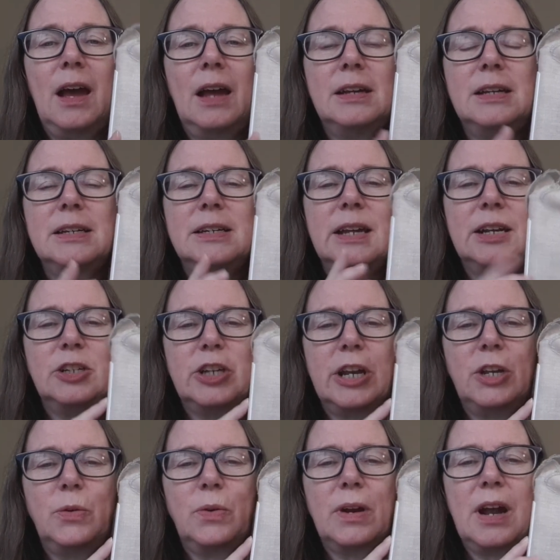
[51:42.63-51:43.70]
I need to take
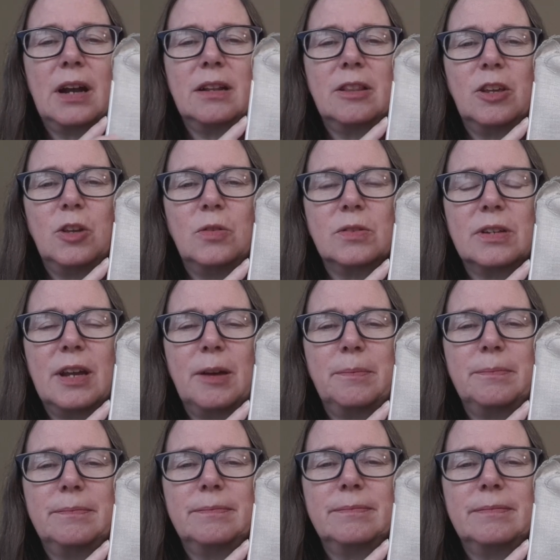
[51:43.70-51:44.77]
January out of the Q-snap.
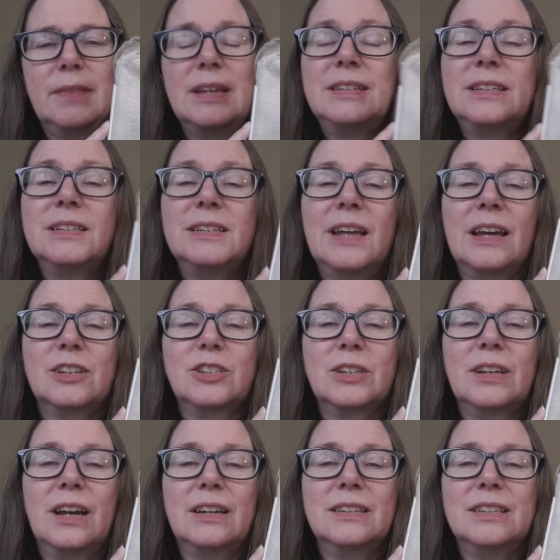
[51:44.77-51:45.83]
It did
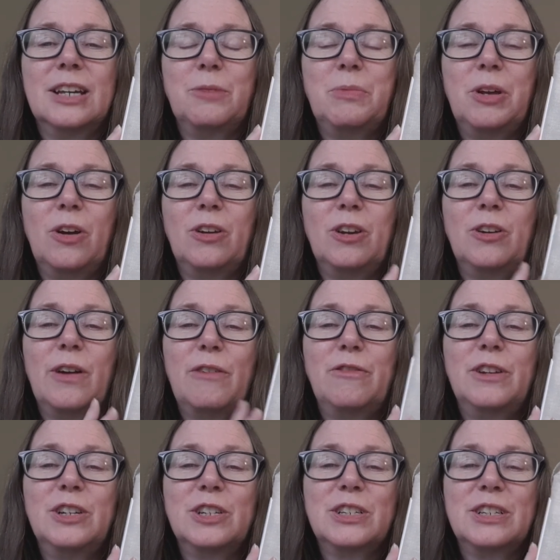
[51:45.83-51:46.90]
actually kind of take me all year. I
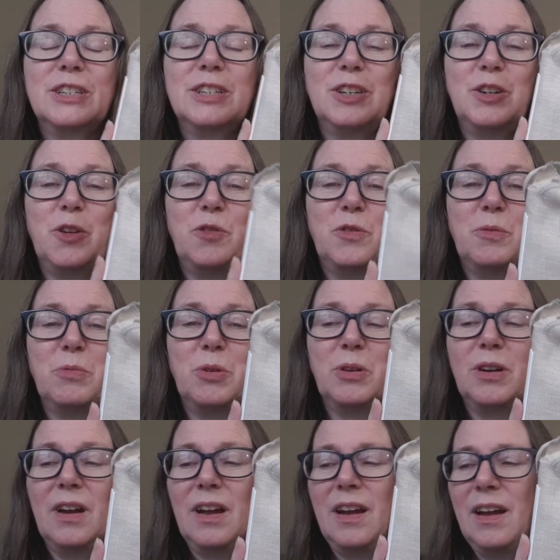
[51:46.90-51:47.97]
finished this in
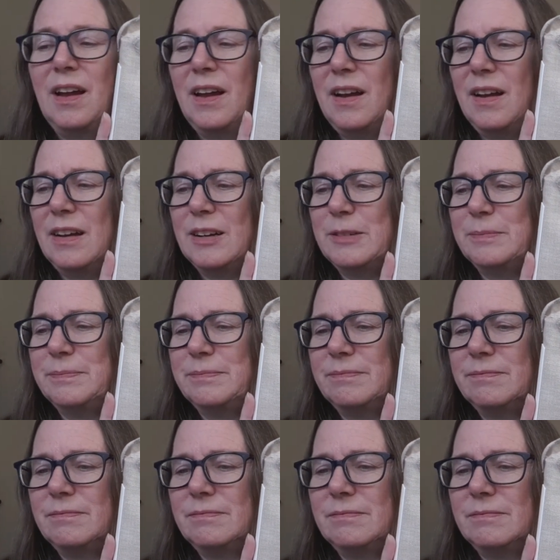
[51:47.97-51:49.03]
November.
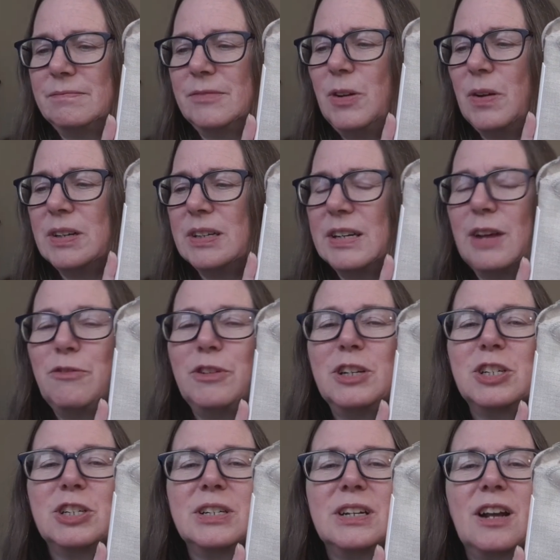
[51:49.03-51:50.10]
No, I didn't. I
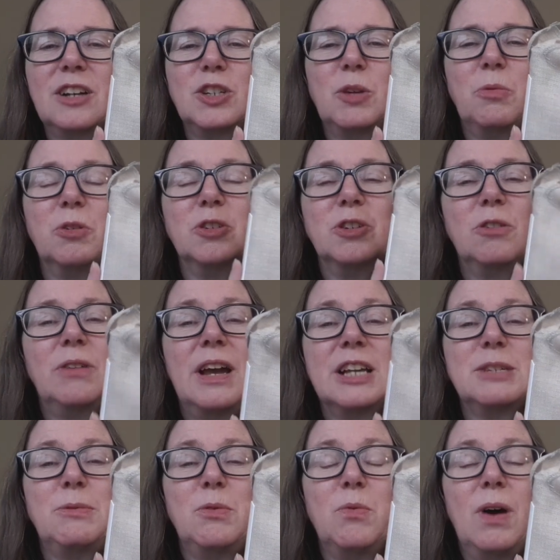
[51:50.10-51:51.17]
finished it in October. Don't
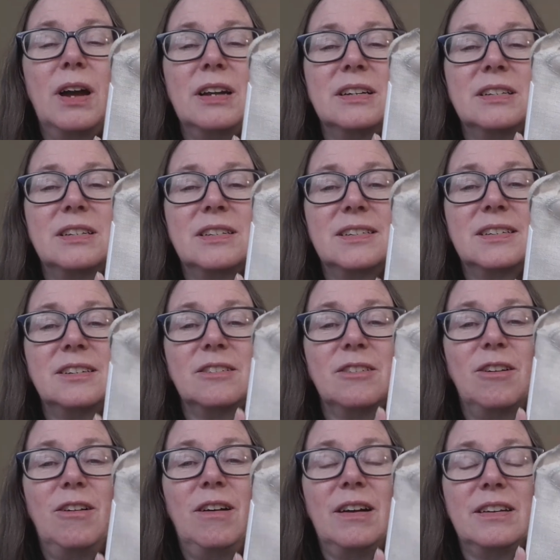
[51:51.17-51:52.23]
ask me why. It is
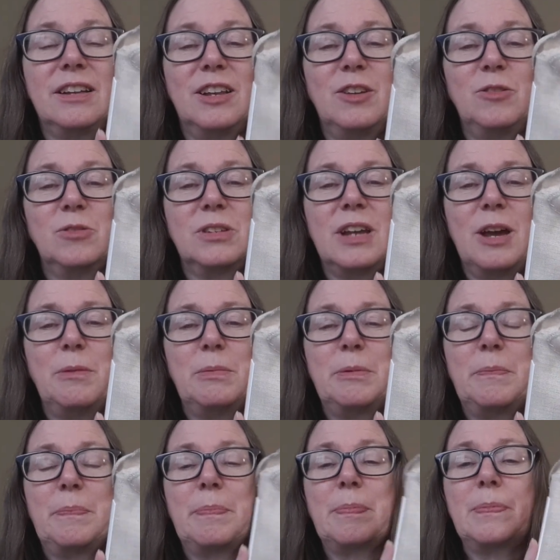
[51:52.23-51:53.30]
still on the Q-snap
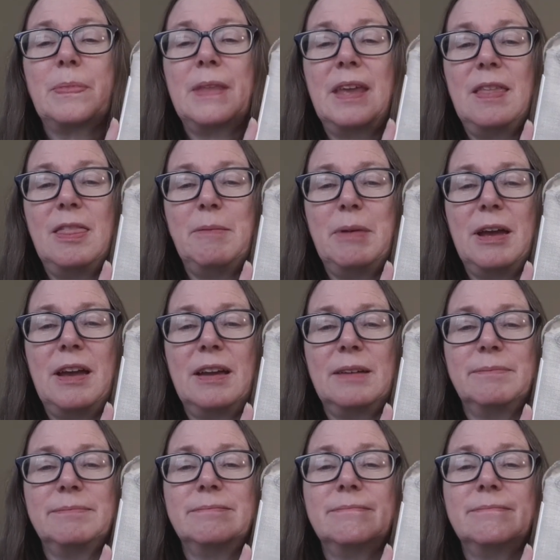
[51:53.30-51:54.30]
in the bag.